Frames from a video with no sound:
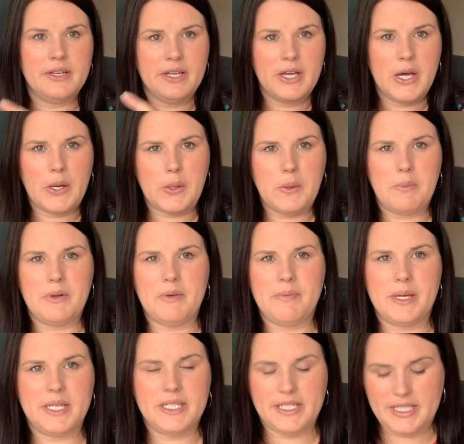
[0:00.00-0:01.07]
a couple of
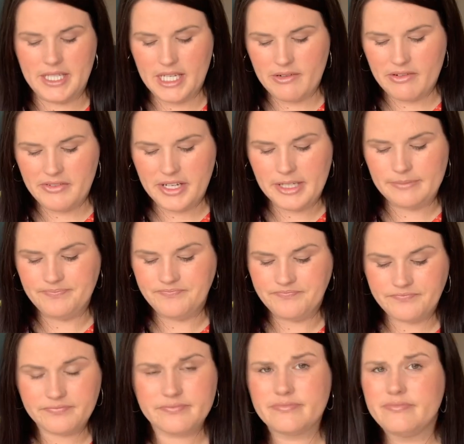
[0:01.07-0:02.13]
pictures here of it.
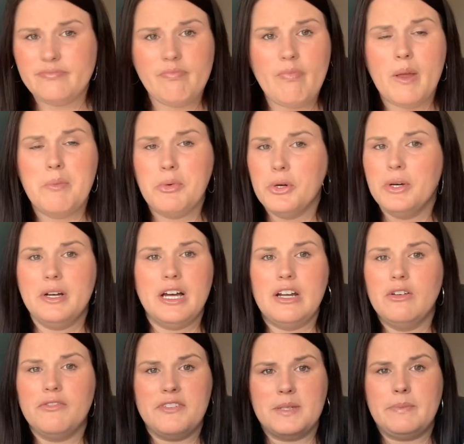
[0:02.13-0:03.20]
But I
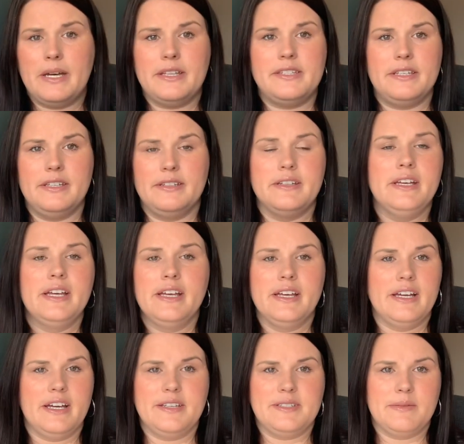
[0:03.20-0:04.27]
love this pattern.
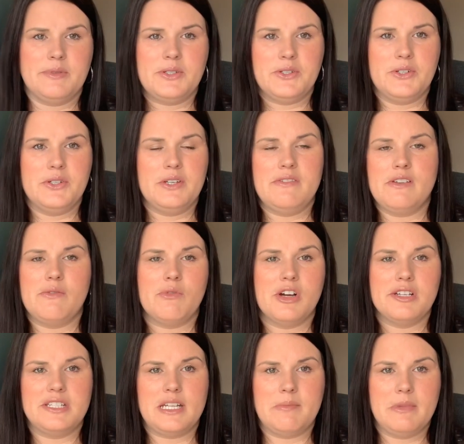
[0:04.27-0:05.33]
As I'm sure if you've
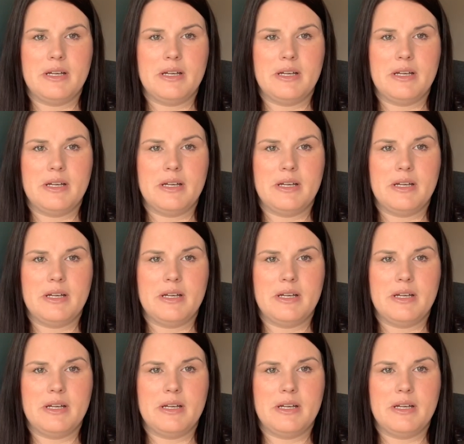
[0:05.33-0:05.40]
watched any of my